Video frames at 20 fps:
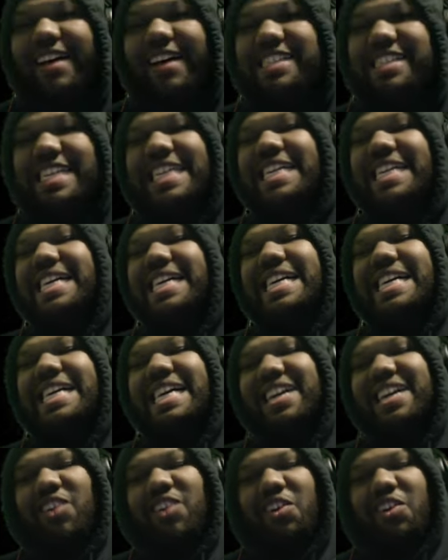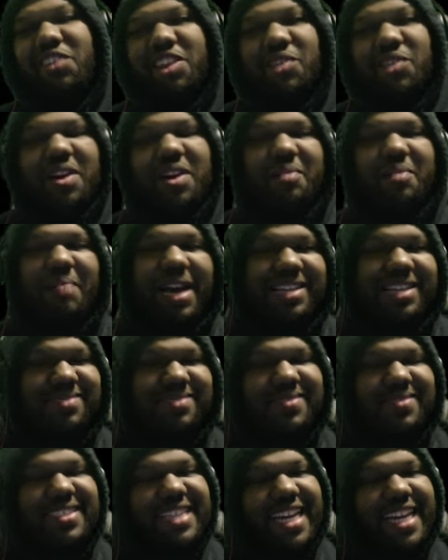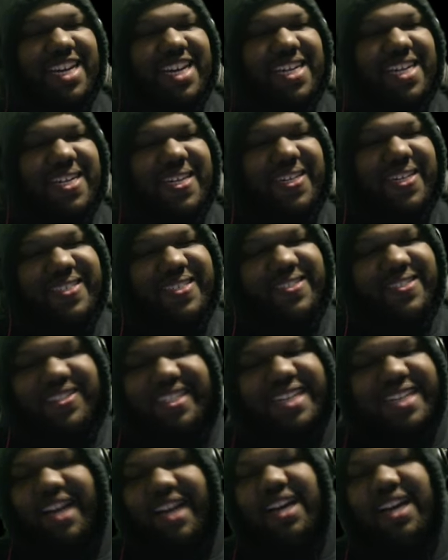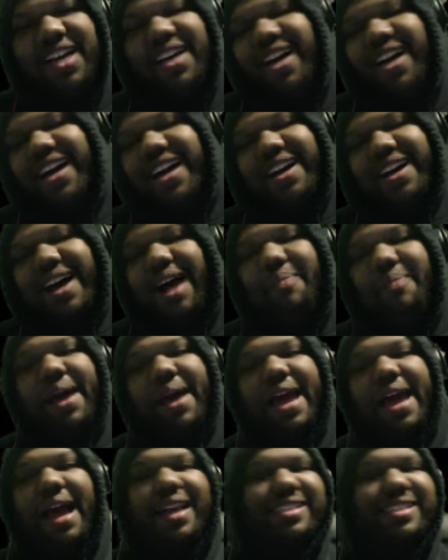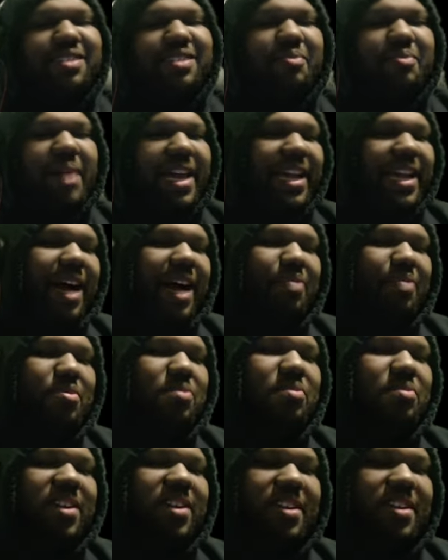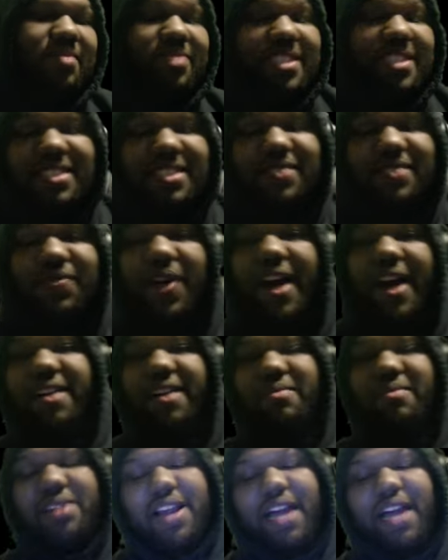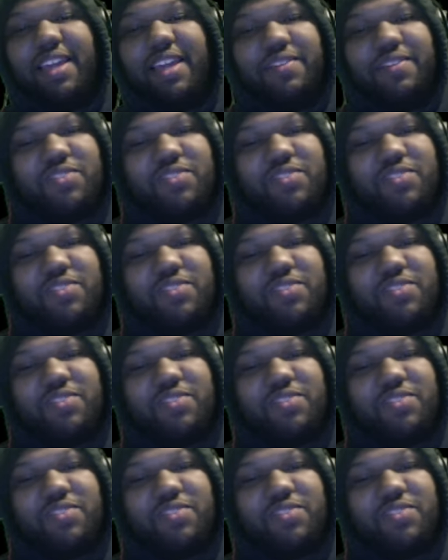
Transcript: but I was like, uh, do I really want to buy some sneakers or not? I might. I still might cop them, bro. Them shits is fire, bro. I